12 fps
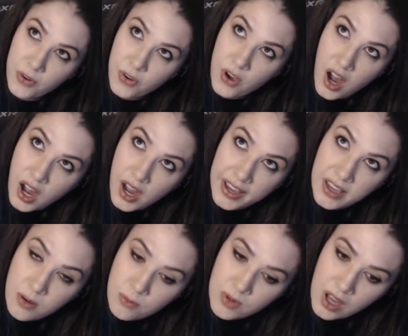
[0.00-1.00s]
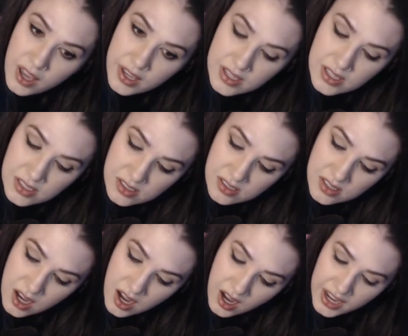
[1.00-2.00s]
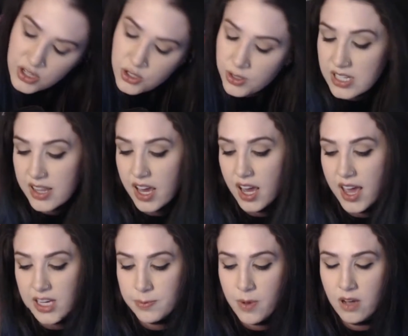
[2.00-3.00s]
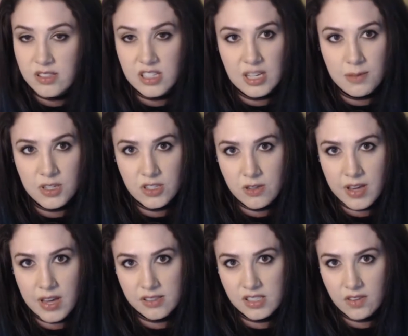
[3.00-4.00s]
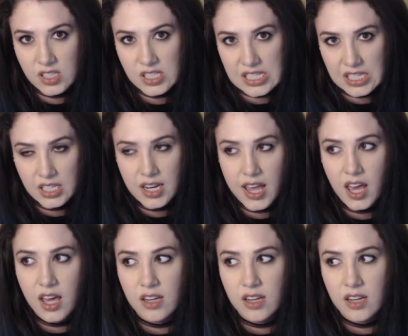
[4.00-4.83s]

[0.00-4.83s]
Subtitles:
I joined the Xbox team in 2017, and